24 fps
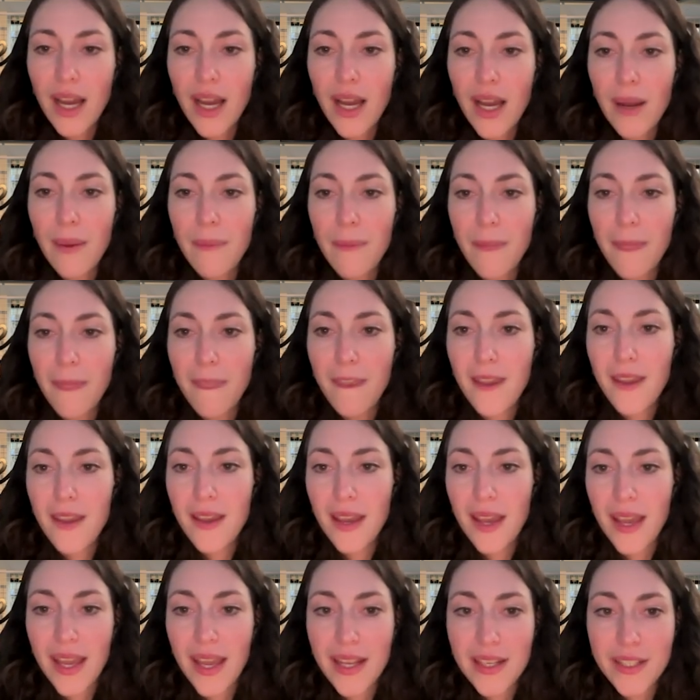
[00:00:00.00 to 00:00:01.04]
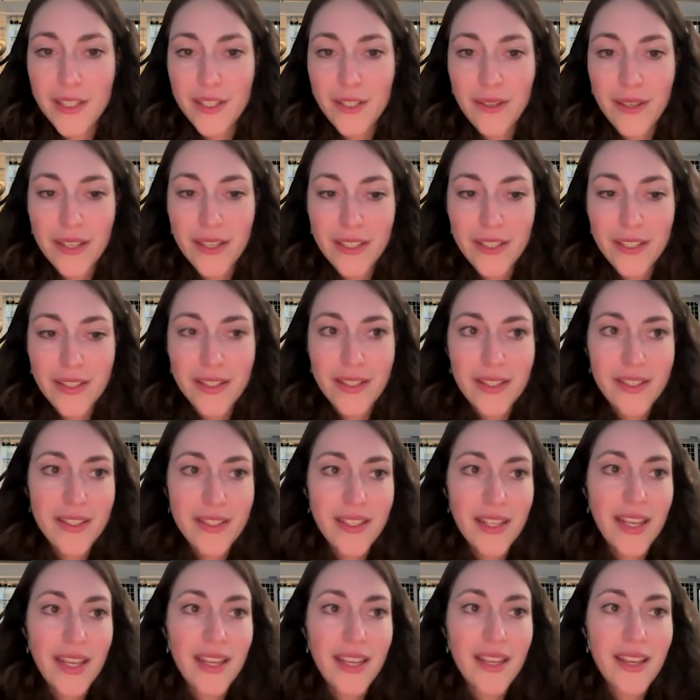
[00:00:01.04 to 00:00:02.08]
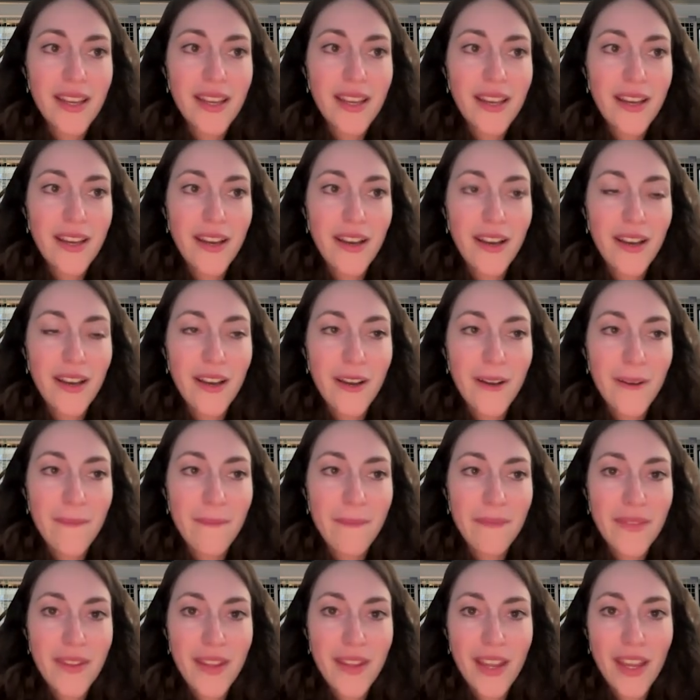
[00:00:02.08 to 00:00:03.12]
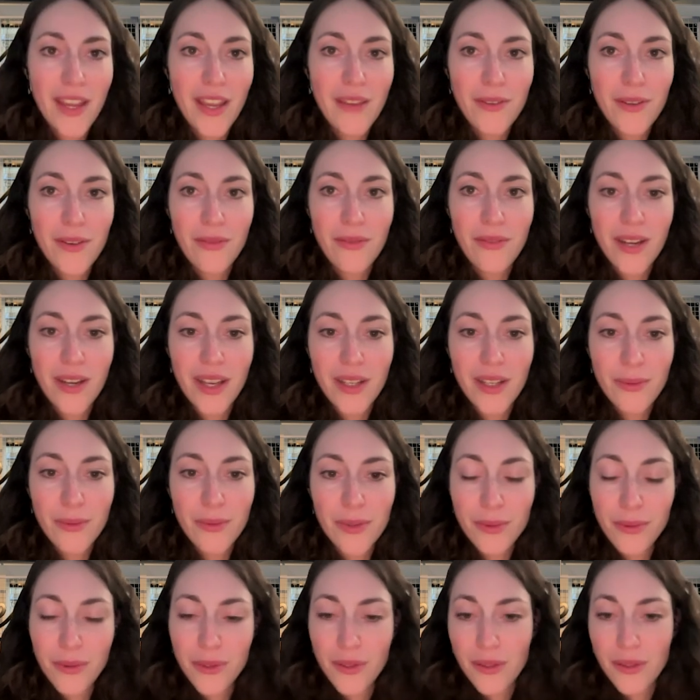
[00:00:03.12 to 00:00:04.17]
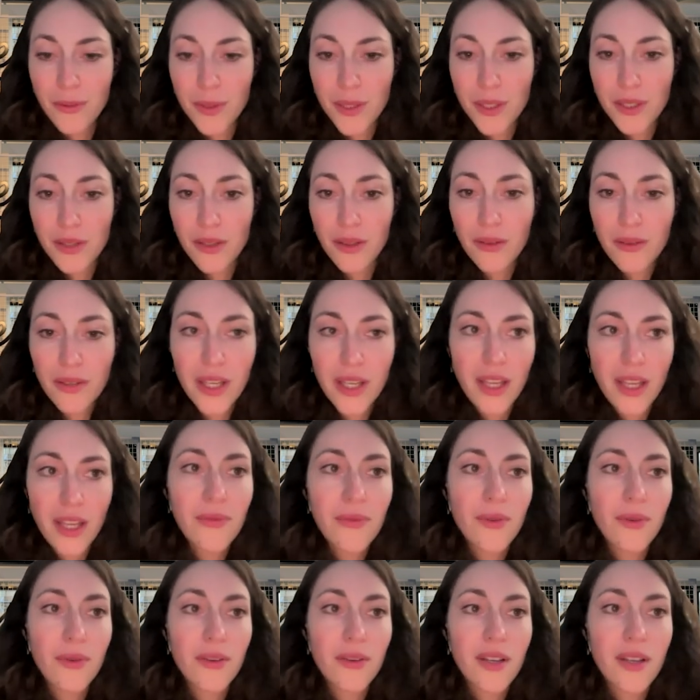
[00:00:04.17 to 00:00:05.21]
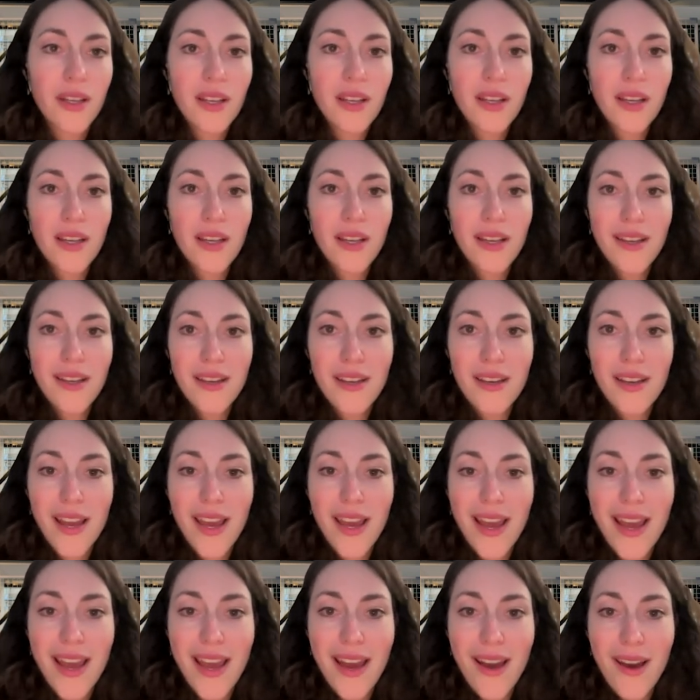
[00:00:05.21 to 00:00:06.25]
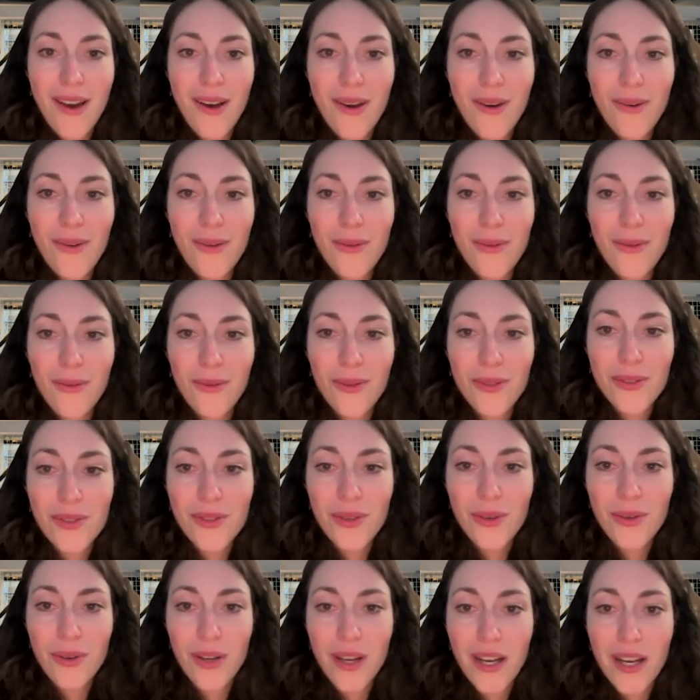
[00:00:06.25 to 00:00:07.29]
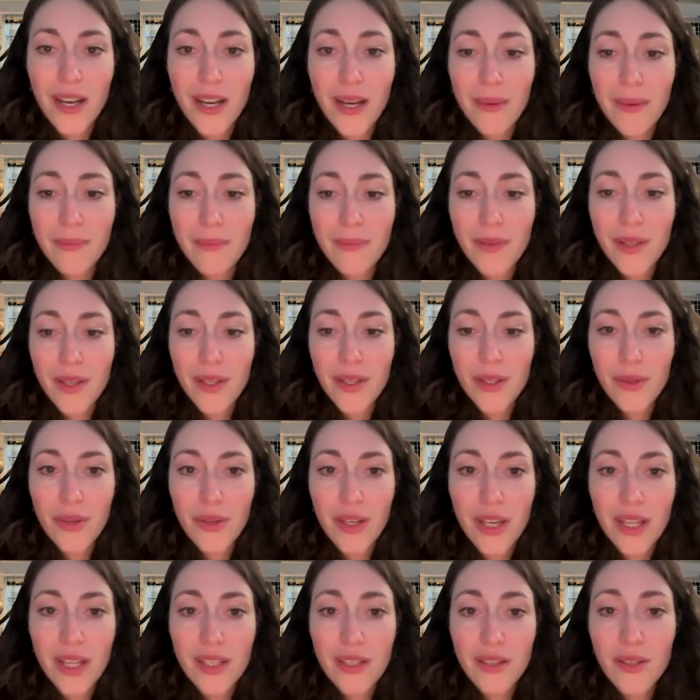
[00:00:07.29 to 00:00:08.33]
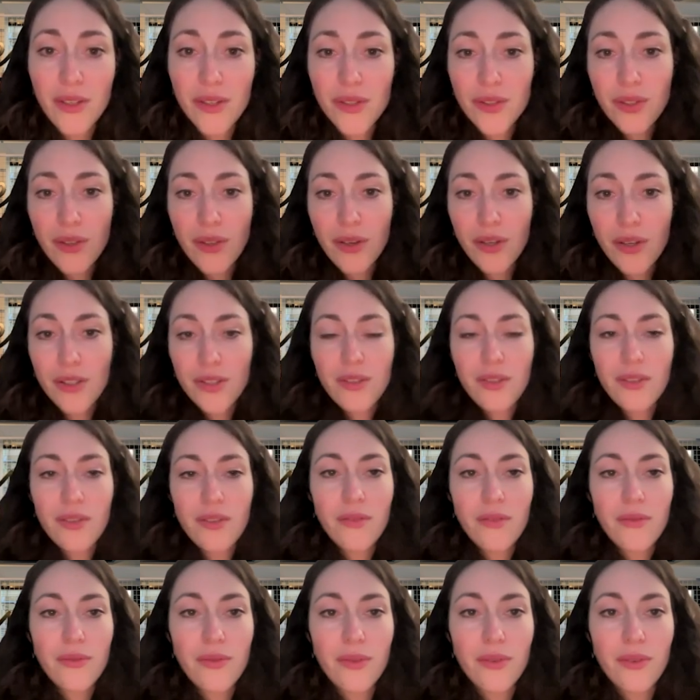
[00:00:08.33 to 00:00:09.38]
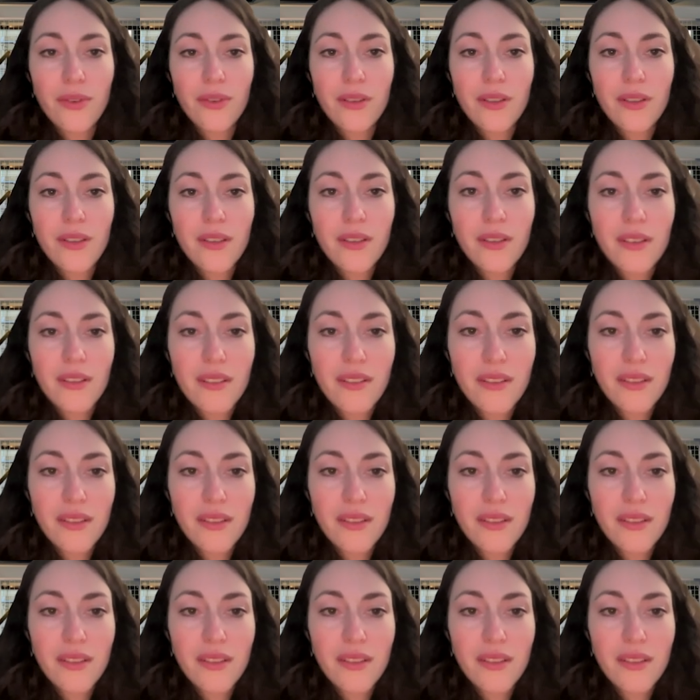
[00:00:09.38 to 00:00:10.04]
And you can just see if you find what you're looking for. Also, you can search for